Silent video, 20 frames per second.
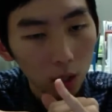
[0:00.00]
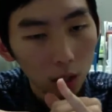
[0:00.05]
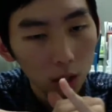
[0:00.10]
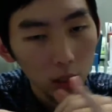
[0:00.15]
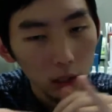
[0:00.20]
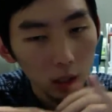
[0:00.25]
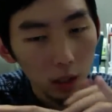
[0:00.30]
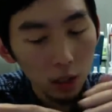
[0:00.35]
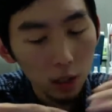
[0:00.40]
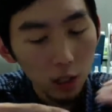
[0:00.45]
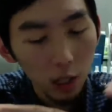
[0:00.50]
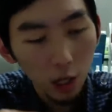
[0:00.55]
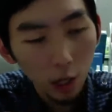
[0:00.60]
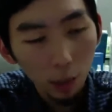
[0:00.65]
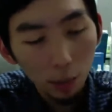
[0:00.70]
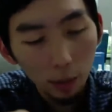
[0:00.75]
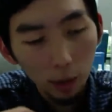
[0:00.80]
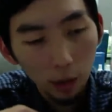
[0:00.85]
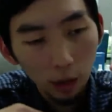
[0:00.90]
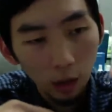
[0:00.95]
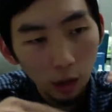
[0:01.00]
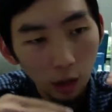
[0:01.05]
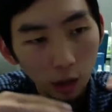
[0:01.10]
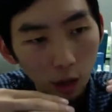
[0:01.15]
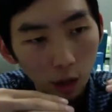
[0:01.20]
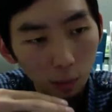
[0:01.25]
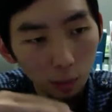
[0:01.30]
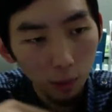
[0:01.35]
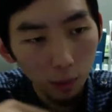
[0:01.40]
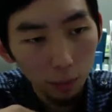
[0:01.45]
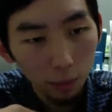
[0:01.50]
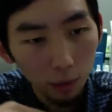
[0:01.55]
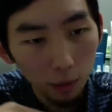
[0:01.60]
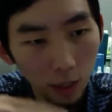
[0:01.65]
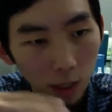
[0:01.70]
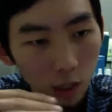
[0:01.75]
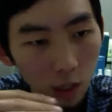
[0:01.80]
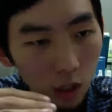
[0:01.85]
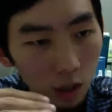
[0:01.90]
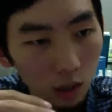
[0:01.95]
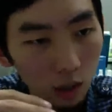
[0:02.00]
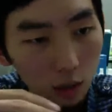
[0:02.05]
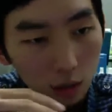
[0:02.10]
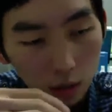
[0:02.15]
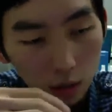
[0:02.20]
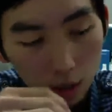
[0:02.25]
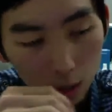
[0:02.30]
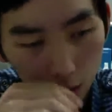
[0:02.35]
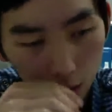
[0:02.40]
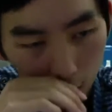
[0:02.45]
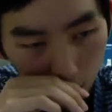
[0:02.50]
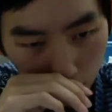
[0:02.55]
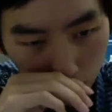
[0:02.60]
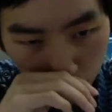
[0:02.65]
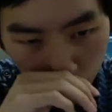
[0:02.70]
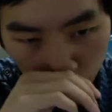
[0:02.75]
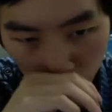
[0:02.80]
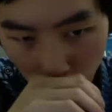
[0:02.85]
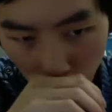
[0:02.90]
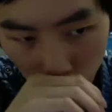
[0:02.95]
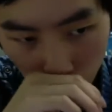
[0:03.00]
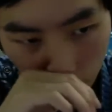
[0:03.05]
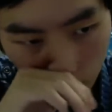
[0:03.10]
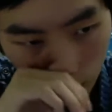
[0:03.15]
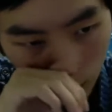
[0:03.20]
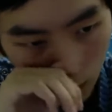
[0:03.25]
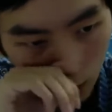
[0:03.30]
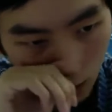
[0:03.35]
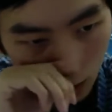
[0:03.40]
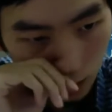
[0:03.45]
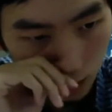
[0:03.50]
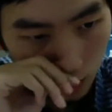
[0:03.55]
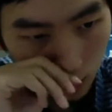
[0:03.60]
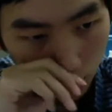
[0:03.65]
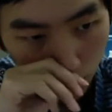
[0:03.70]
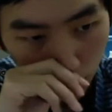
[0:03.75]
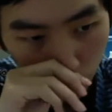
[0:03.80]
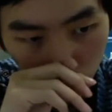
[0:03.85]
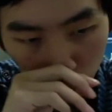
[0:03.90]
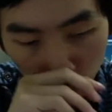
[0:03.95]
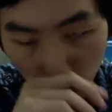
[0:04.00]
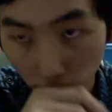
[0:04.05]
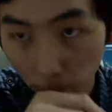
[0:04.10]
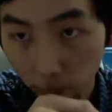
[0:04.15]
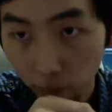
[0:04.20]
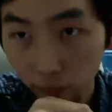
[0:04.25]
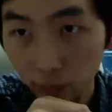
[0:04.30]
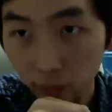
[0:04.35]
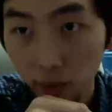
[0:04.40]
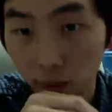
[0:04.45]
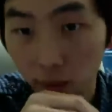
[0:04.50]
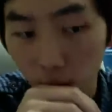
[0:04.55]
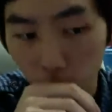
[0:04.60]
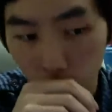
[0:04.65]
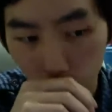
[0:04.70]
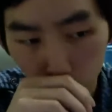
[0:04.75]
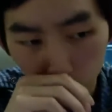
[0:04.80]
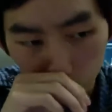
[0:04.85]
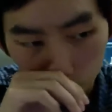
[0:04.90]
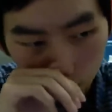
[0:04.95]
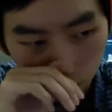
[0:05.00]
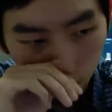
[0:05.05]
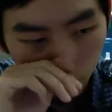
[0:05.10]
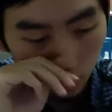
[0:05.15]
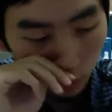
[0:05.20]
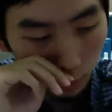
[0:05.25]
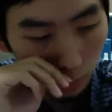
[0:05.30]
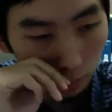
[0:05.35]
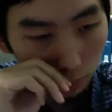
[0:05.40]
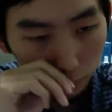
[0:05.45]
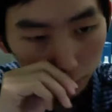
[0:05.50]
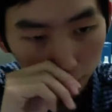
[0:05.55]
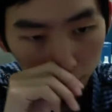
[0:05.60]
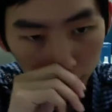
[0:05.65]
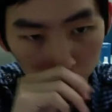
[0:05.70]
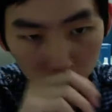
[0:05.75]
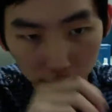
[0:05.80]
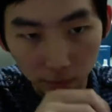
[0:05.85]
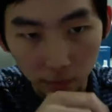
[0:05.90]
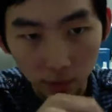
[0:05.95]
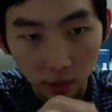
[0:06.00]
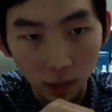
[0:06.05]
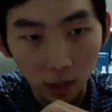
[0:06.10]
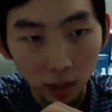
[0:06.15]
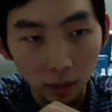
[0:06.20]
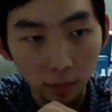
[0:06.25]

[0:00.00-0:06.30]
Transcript: To determine the populations is a lot harder to tell. So, yeah.